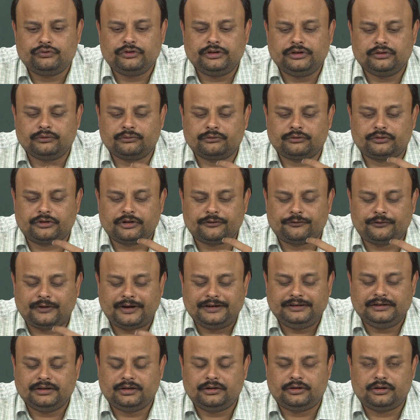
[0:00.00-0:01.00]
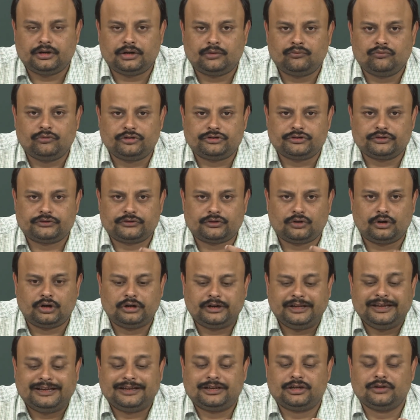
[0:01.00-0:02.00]
We define a term which is
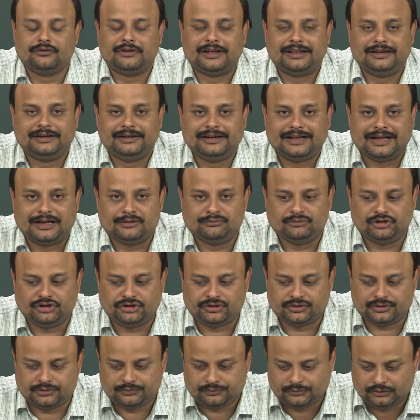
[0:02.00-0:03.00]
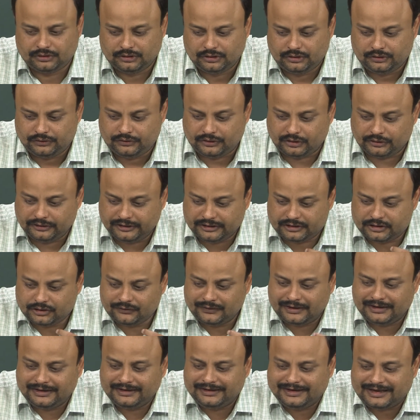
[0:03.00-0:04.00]
called equivalent diameter. Now,
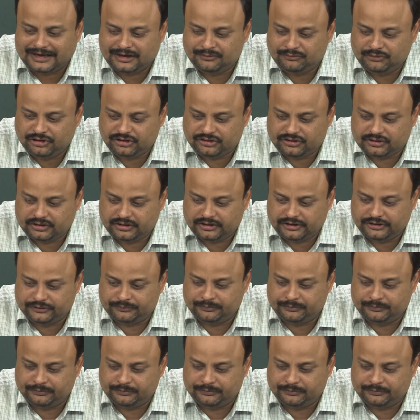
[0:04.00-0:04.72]
equivalent diameter is